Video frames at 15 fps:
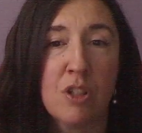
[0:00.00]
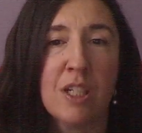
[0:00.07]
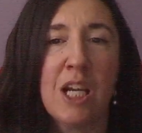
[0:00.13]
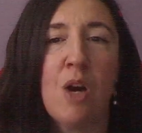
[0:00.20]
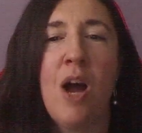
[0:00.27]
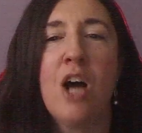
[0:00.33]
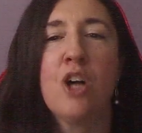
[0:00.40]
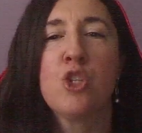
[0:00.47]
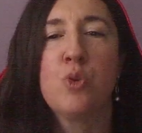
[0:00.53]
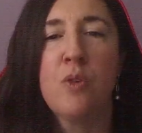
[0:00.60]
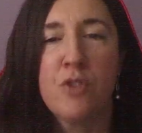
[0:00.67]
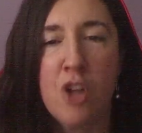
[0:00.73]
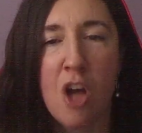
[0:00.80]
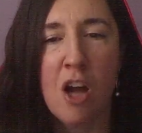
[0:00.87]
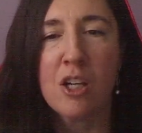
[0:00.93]
Now, as we've
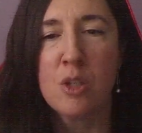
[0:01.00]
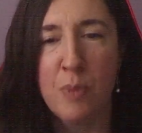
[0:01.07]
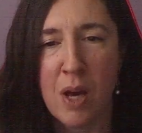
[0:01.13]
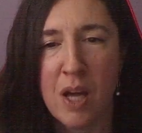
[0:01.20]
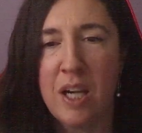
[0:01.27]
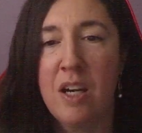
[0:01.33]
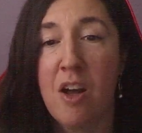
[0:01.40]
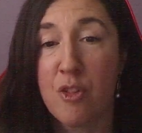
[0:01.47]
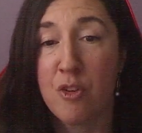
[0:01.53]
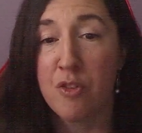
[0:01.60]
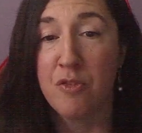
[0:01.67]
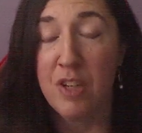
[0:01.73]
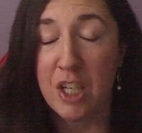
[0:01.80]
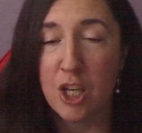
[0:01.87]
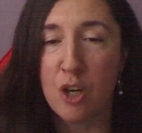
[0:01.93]
talked about in other
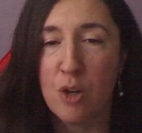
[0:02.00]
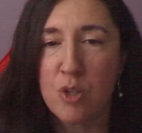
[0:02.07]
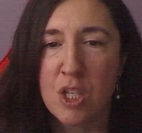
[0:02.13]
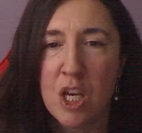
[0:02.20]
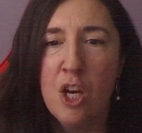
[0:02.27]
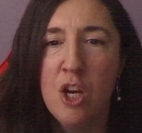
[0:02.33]
videos,